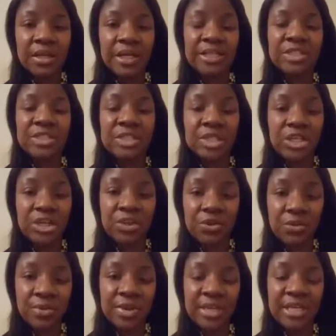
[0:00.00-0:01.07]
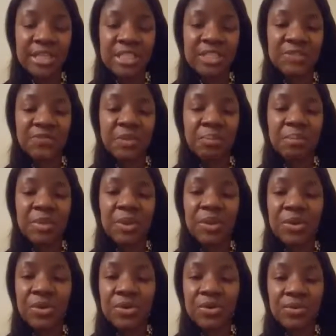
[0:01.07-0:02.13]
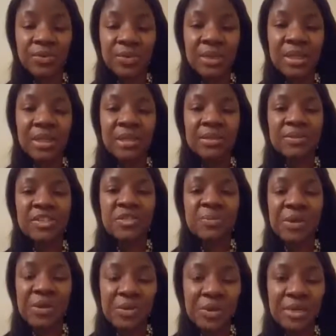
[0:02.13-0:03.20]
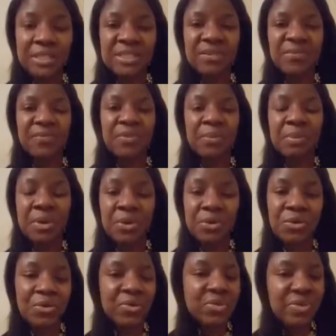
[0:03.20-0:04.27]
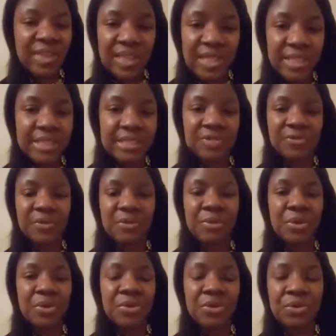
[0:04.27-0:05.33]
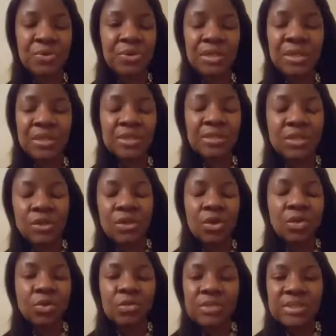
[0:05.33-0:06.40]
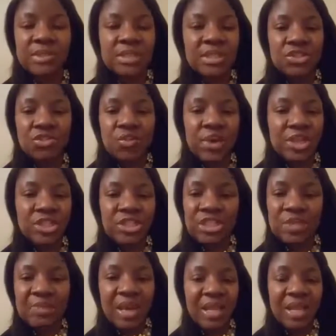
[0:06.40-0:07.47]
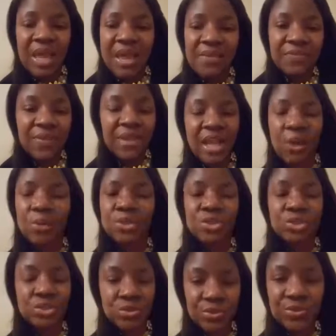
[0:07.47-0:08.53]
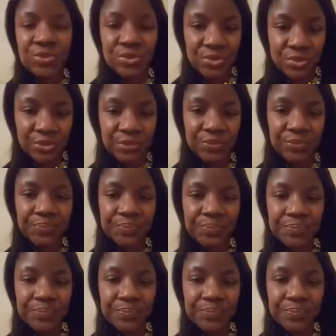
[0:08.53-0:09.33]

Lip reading: insecurities, familiar spirits, familiar things, familiar, situations in my life that I was used to.